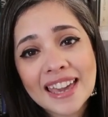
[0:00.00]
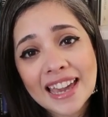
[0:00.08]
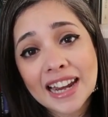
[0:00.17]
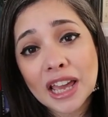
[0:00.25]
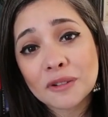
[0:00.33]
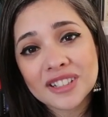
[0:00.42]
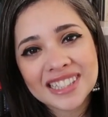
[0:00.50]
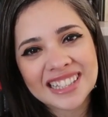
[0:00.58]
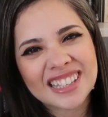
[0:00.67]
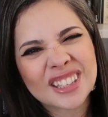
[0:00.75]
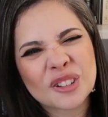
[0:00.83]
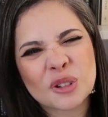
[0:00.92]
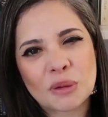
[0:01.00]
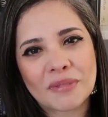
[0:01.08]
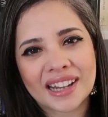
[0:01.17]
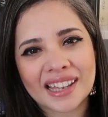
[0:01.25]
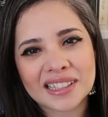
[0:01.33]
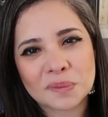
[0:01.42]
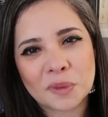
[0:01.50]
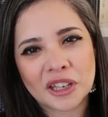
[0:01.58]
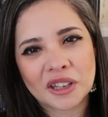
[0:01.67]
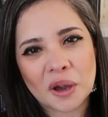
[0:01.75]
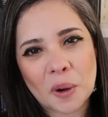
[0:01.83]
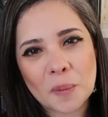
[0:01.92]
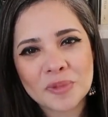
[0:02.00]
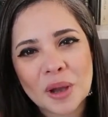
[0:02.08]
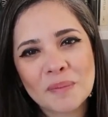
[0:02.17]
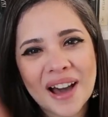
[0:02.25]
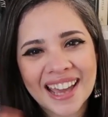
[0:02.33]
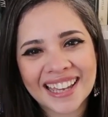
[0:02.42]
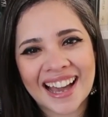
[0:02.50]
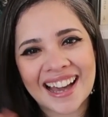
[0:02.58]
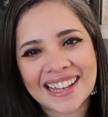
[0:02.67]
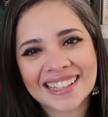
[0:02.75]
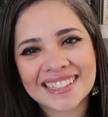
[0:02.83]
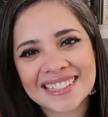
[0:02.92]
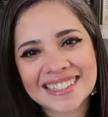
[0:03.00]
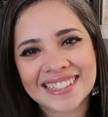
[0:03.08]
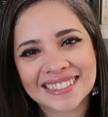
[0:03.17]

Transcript: And I will see you in my next video. Bye, guys.